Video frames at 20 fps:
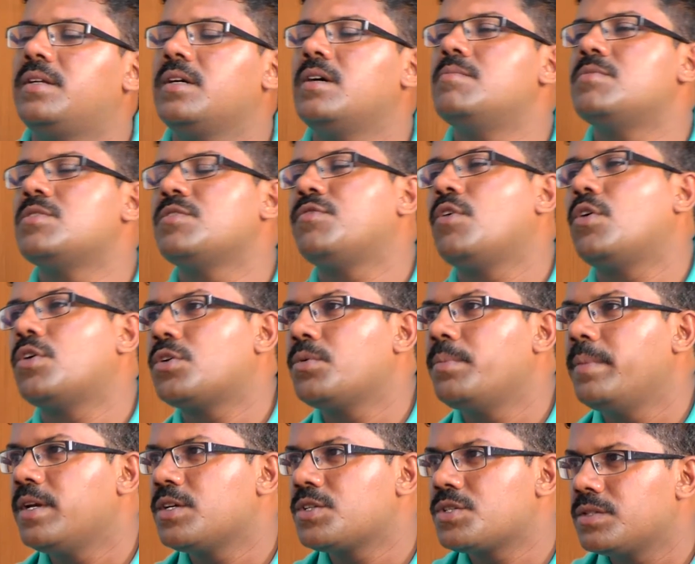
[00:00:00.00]
terms of
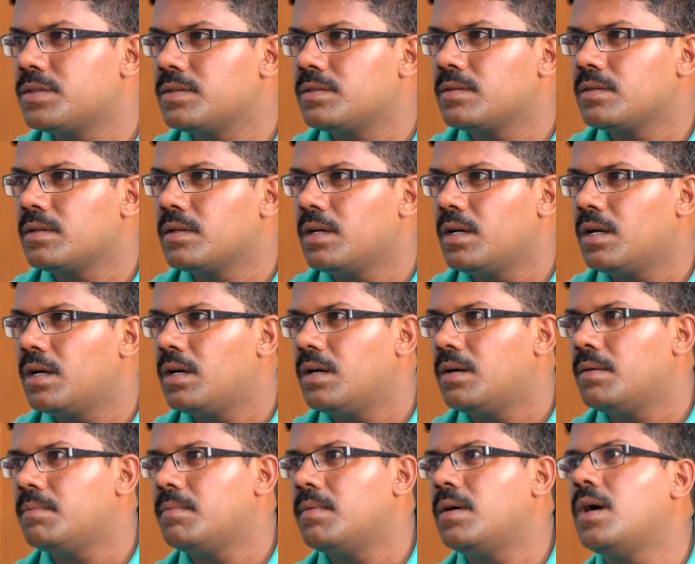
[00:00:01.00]
automation,
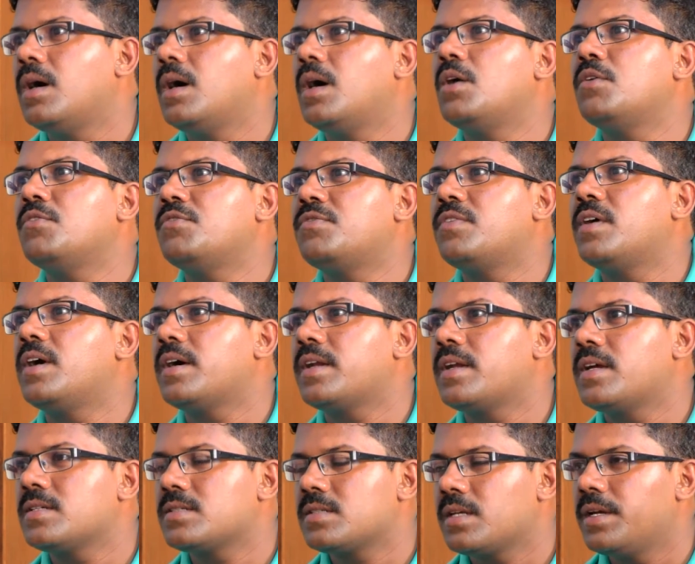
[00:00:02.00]
how far
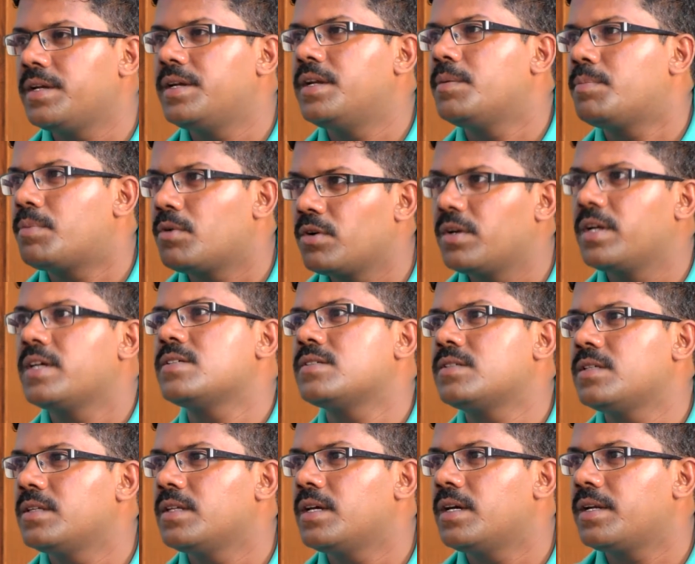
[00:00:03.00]
has Idah progressed
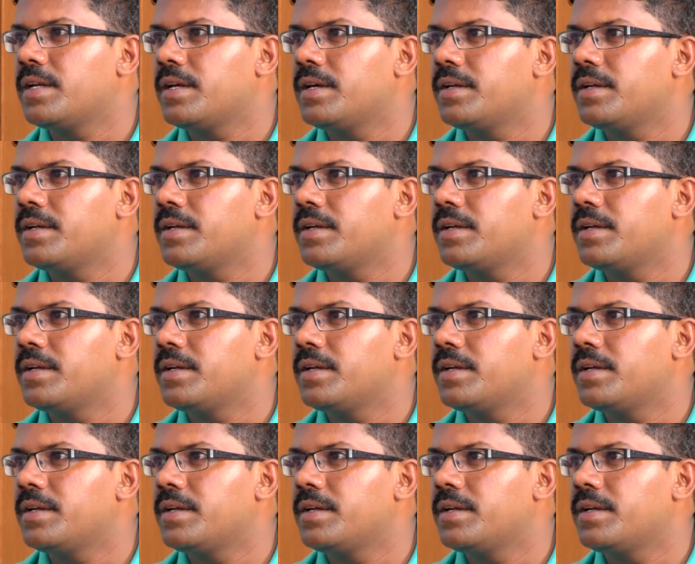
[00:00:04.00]
in that